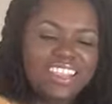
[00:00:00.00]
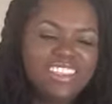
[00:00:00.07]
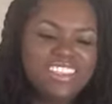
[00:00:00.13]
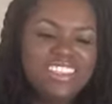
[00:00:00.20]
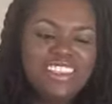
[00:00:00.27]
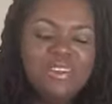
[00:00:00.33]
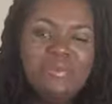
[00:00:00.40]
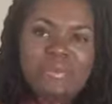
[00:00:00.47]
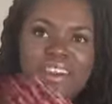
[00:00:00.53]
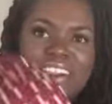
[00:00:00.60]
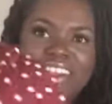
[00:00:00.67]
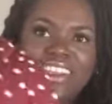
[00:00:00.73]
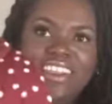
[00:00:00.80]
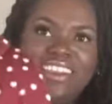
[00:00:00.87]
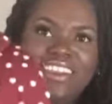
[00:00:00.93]
Super
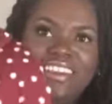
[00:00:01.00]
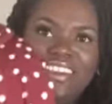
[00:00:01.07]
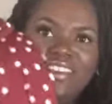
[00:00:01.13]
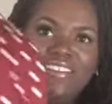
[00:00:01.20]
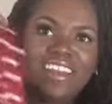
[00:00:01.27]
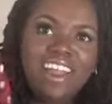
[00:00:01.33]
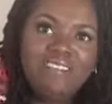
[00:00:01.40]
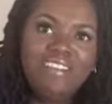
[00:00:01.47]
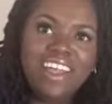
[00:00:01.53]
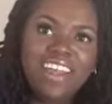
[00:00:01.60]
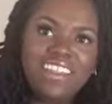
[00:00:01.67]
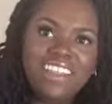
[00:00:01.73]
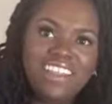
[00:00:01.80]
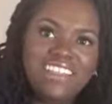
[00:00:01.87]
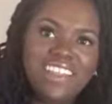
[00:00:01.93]
cute. When I found
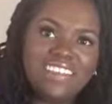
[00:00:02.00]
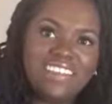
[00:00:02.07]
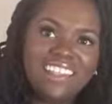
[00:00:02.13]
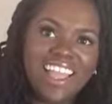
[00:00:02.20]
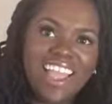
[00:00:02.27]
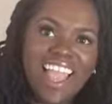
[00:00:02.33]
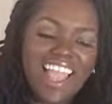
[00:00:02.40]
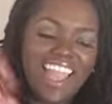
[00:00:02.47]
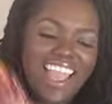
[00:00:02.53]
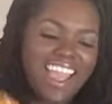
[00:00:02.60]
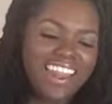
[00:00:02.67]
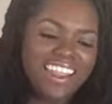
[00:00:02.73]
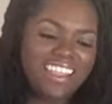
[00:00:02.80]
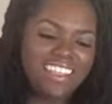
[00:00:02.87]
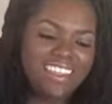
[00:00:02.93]
these, I was like, I gotta
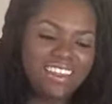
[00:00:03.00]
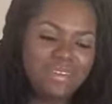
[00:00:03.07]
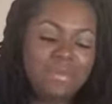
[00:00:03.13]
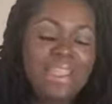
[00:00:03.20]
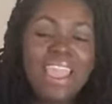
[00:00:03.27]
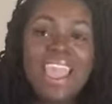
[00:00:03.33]
get them.